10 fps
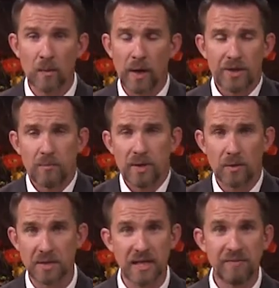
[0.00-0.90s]
whether it be
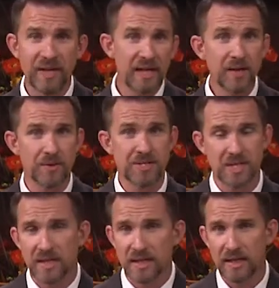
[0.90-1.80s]
on DVD or
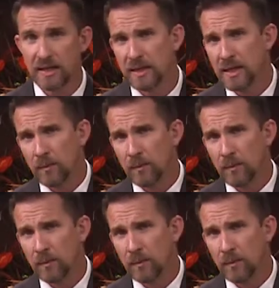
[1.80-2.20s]
CD,